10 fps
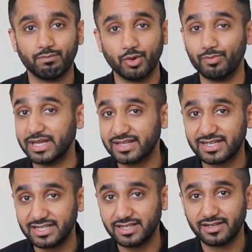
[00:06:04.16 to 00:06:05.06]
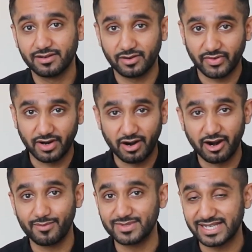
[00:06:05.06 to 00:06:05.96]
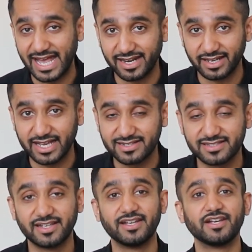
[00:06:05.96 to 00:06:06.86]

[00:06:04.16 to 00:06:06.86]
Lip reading: mobility of our arms and legs.